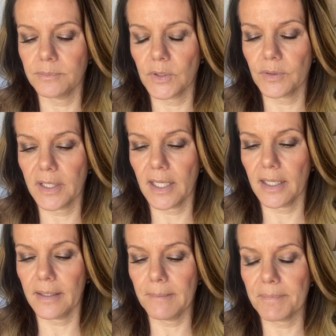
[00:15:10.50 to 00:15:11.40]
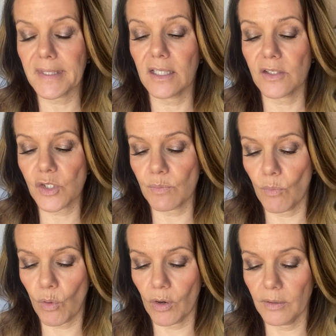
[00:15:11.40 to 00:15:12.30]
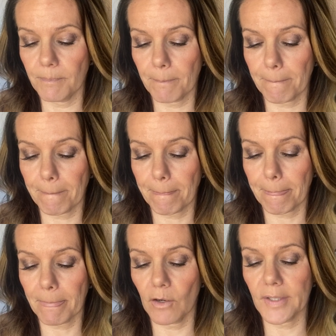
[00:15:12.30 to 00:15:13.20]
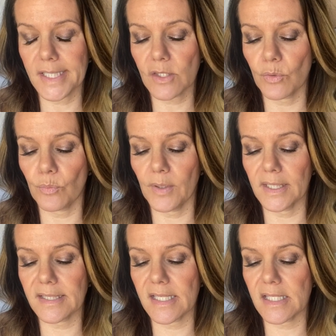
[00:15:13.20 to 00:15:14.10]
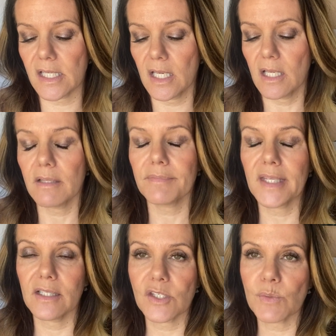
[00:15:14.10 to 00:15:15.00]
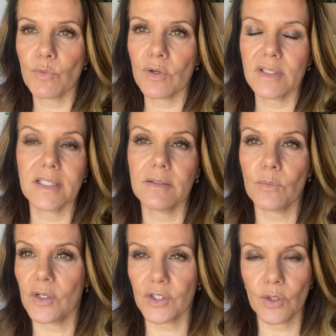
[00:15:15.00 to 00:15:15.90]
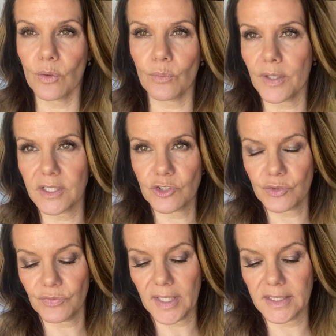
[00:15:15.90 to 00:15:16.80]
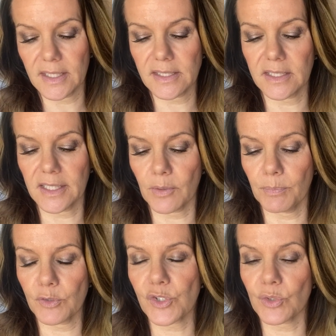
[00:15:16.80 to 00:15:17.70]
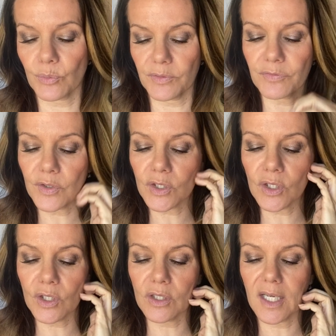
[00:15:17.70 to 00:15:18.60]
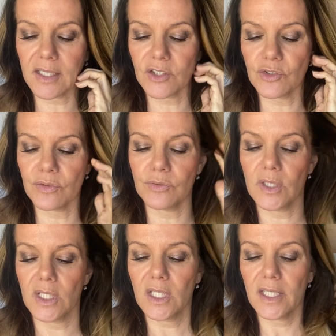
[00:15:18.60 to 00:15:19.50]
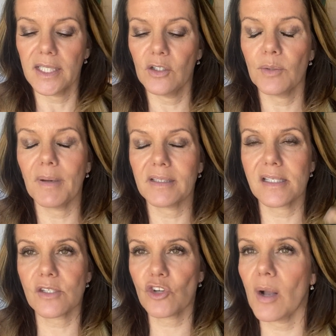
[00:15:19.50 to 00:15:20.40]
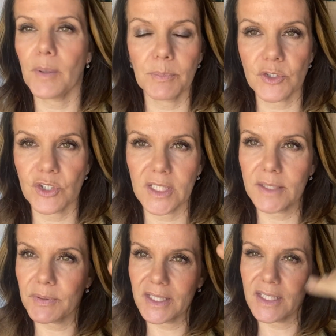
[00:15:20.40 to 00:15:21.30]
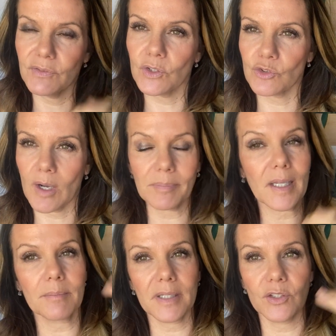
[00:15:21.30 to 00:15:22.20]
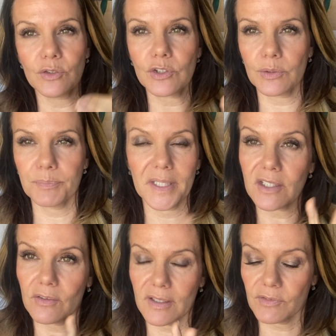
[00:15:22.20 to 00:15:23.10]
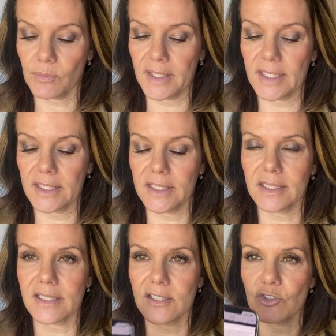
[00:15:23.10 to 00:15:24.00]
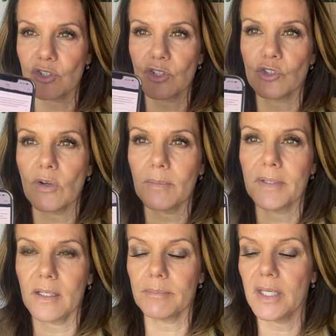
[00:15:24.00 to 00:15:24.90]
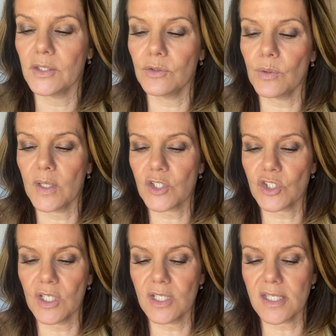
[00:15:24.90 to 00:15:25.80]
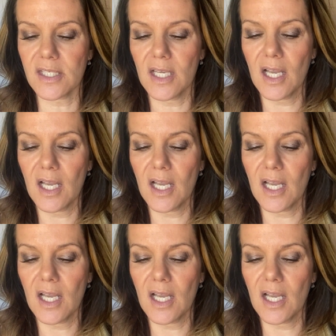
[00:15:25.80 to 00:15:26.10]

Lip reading: Okay, tell us more. Okay, so when it says tell us more, they want to know, where did you find it? Is it like a personal referral? How did you hear about this job opportunity? But they give you a drop down menu you can pick. You don't have to write anything. This is just a drop down menu questions.